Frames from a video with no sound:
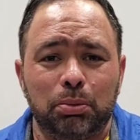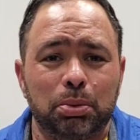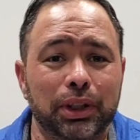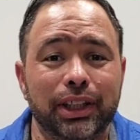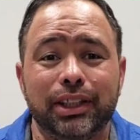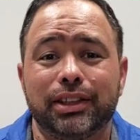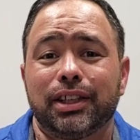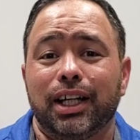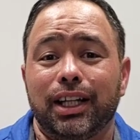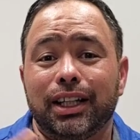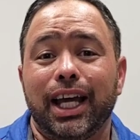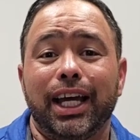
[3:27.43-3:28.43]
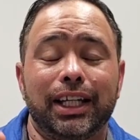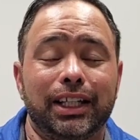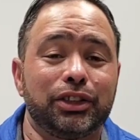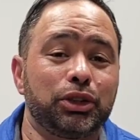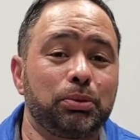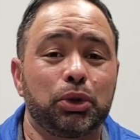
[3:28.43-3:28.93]
please like
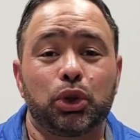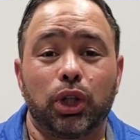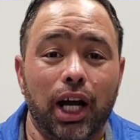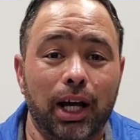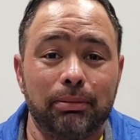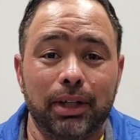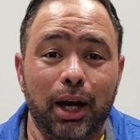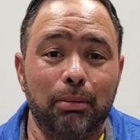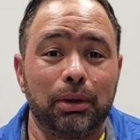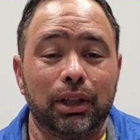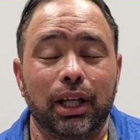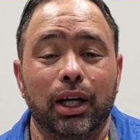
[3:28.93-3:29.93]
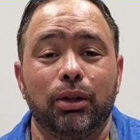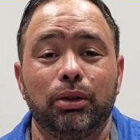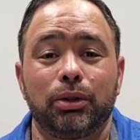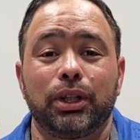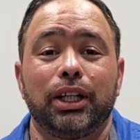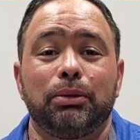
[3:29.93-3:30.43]
and subscribe down below,
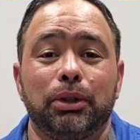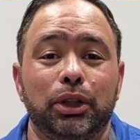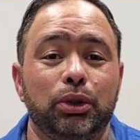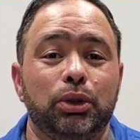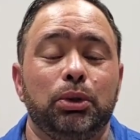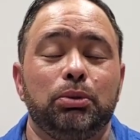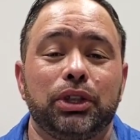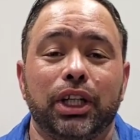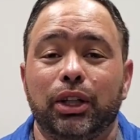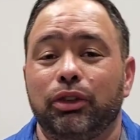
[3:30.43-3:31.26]
okay, to my YouTube channel.